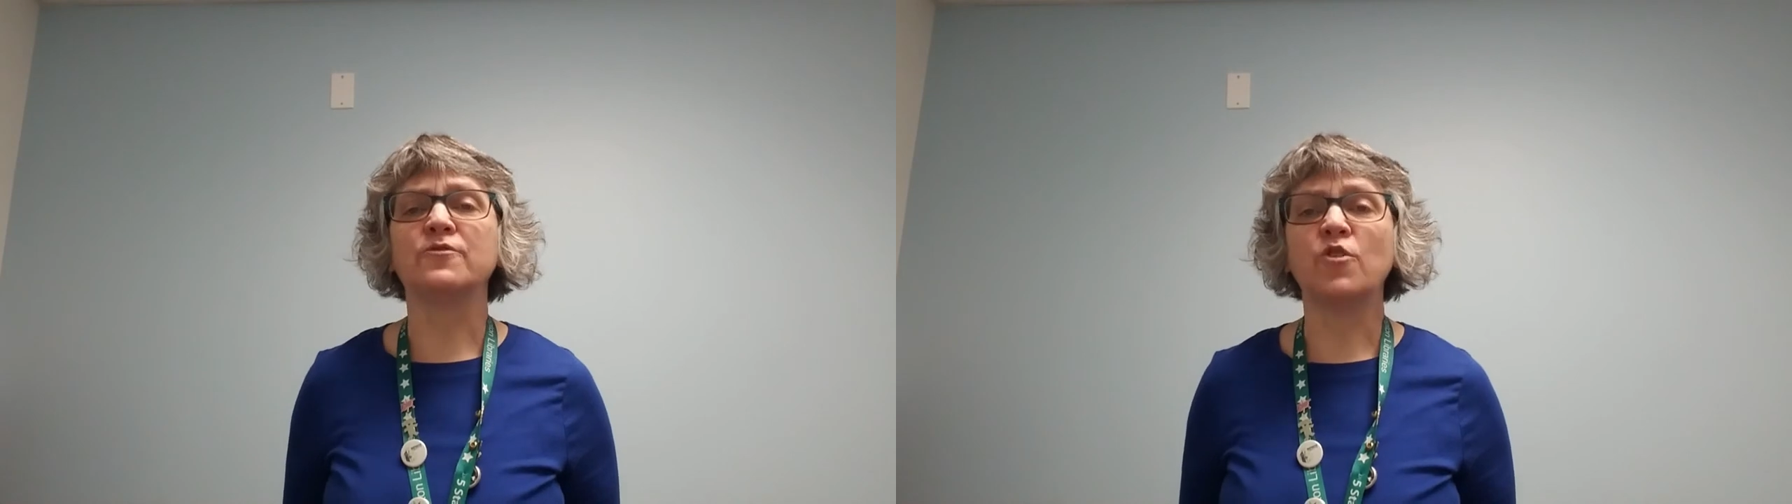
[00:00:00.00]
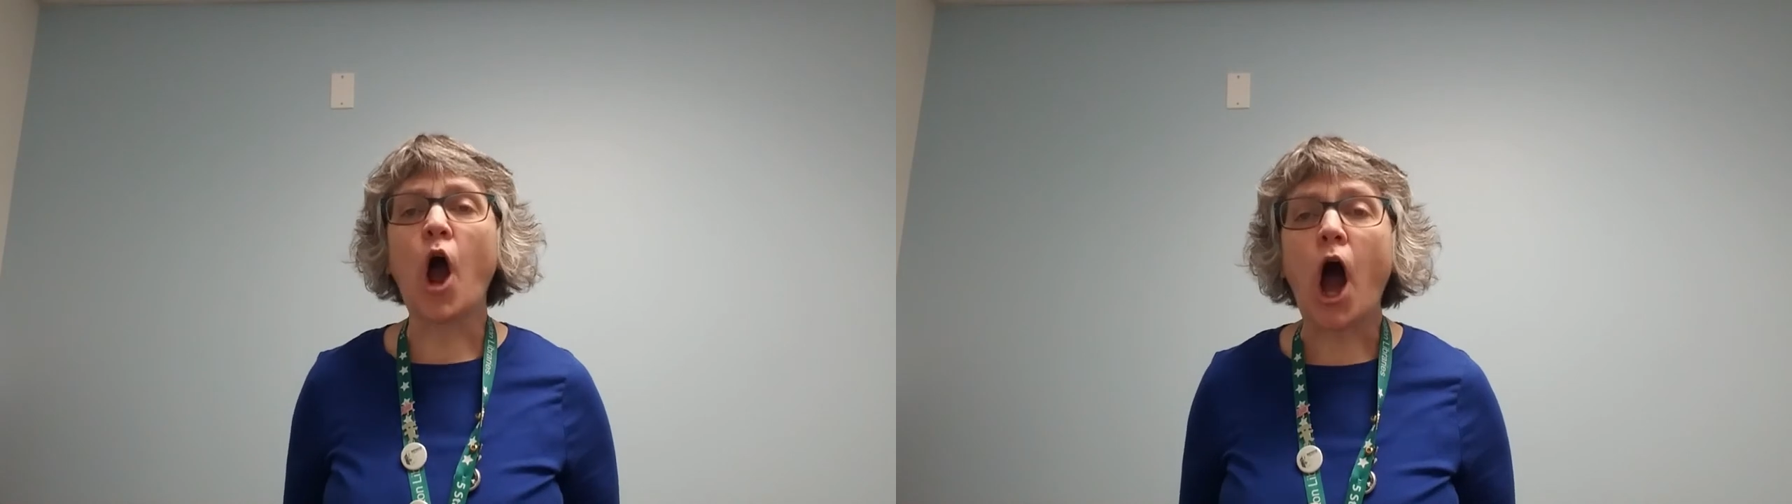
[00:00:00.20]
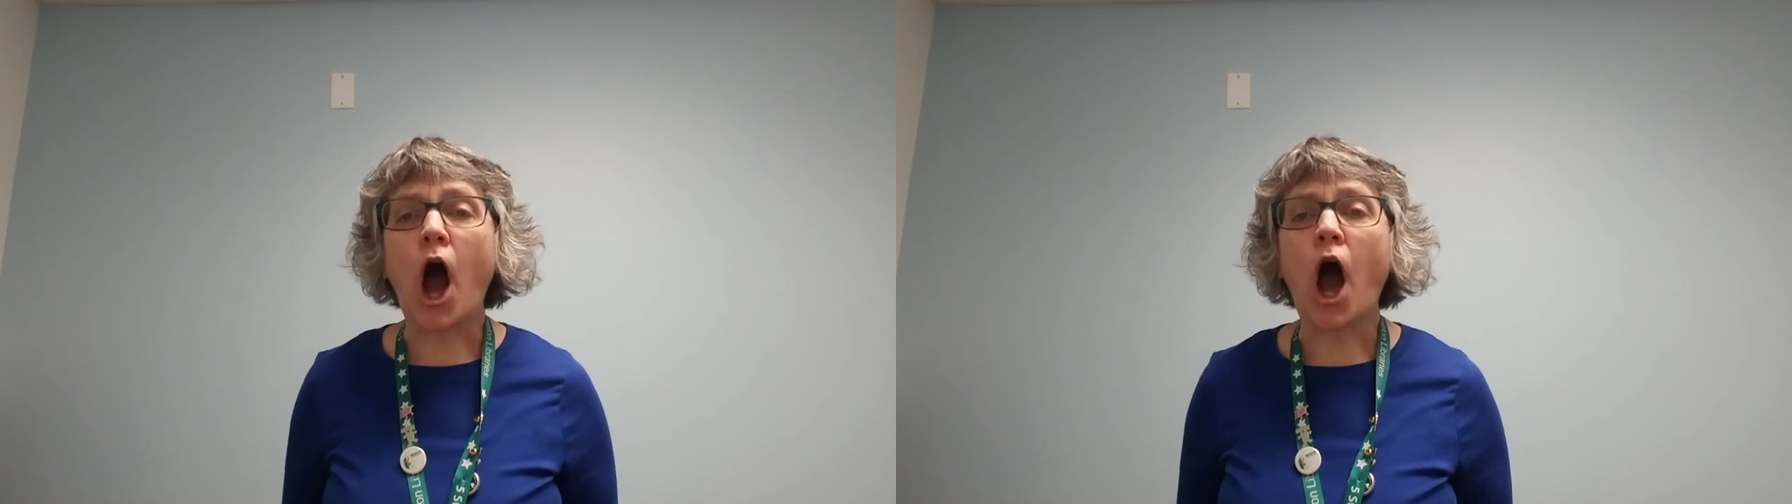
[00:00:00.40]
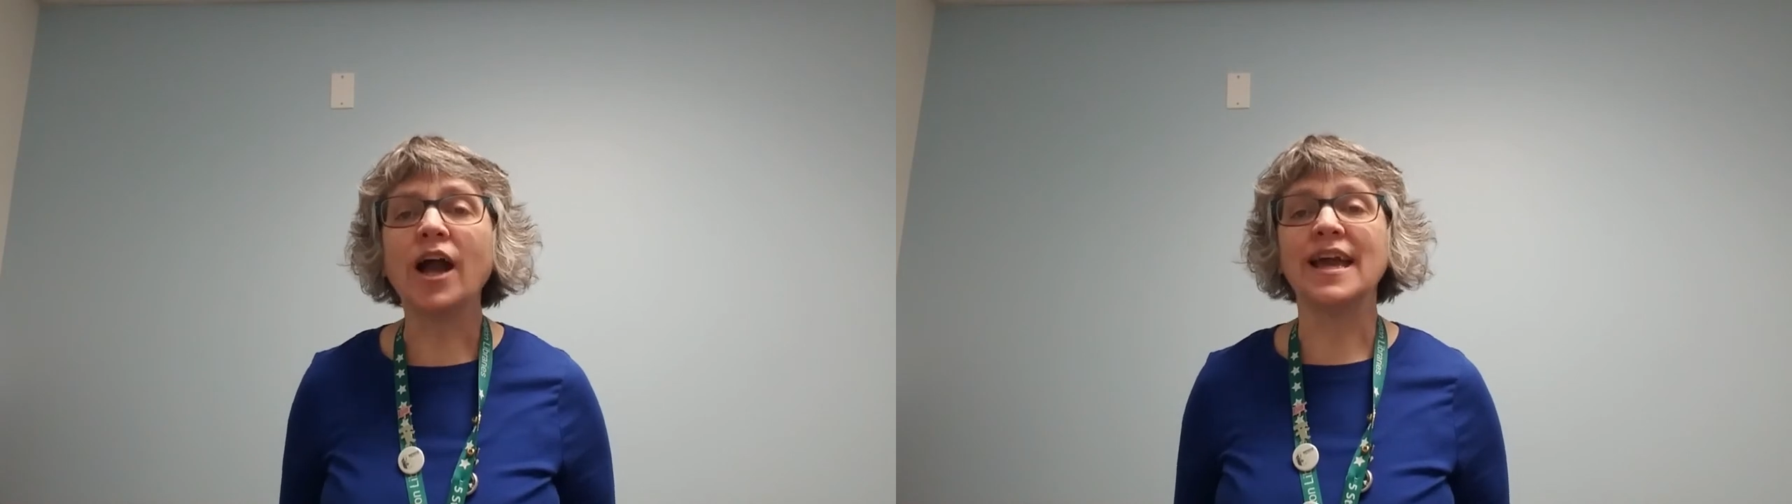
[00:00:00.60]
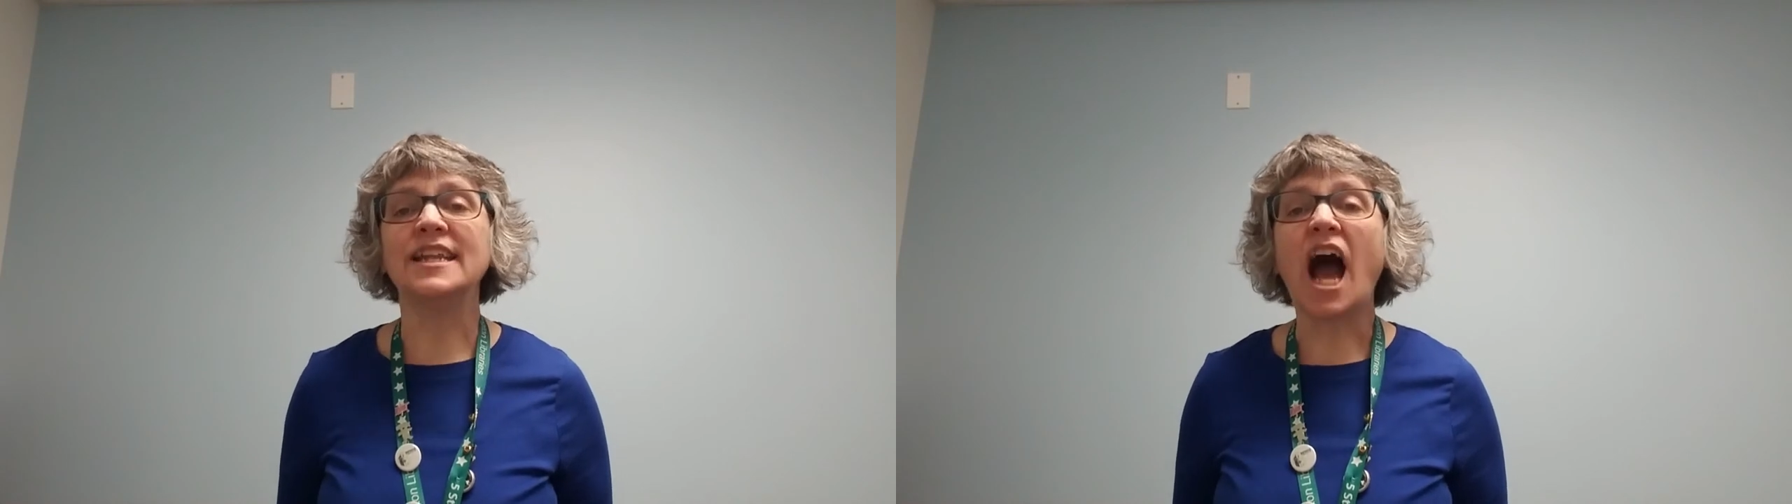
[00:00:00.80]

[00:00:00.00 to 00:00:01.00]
frog and